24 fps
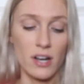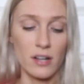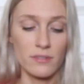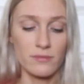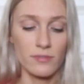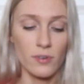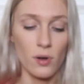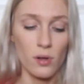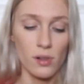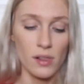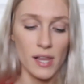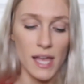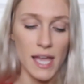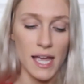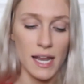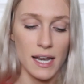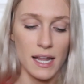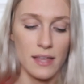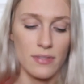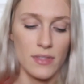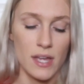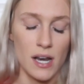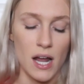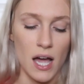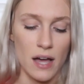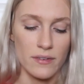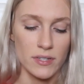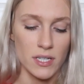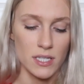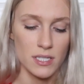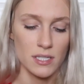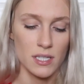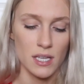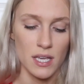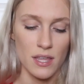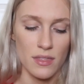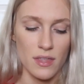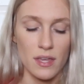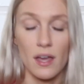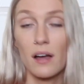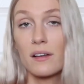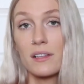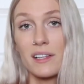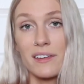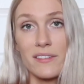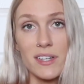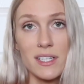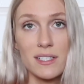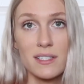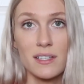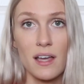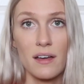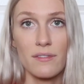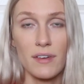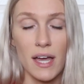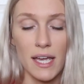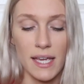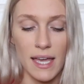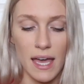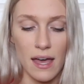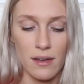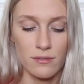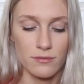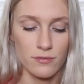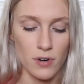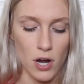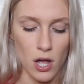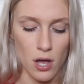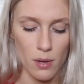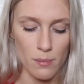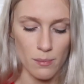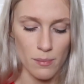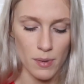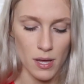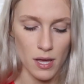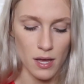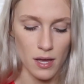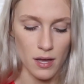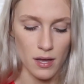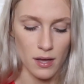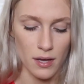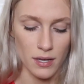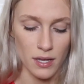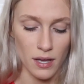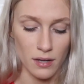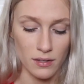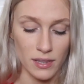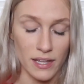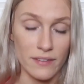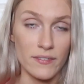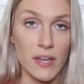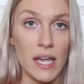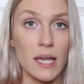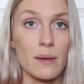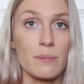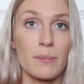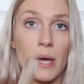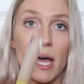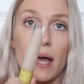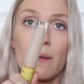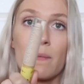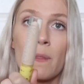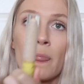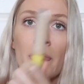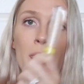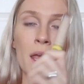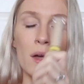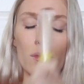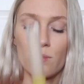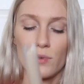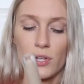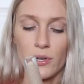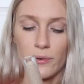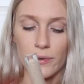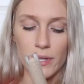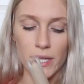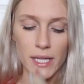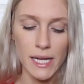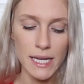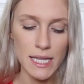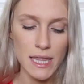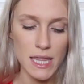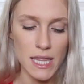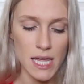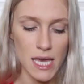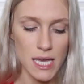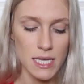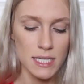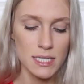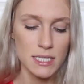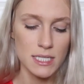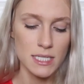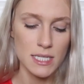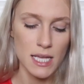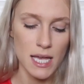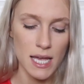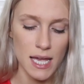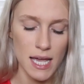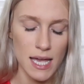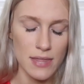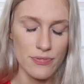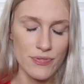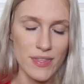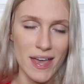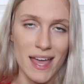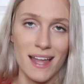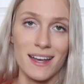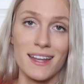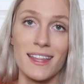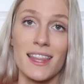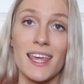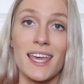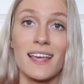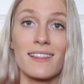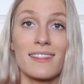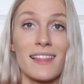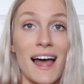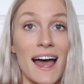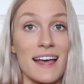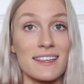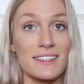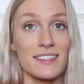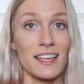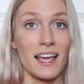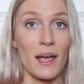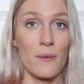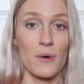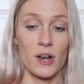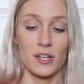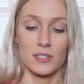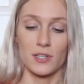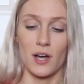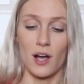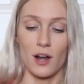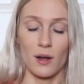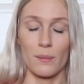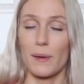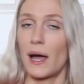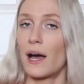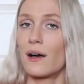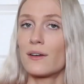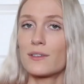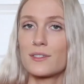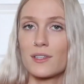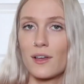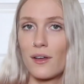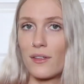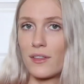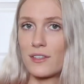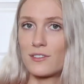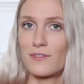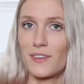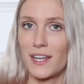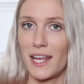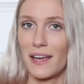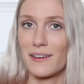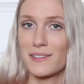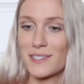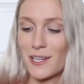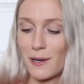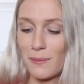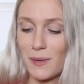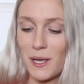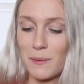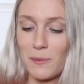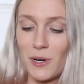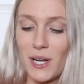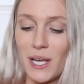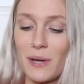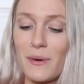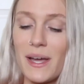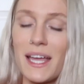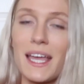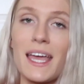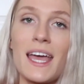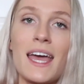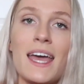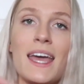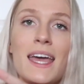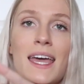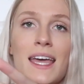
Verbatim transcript: it on Follain, and then obviously the Young Living stuff I get from uh, Young Living, but really, really like this. And then the last thing I want to talk about, so this video is going to be pretty quick,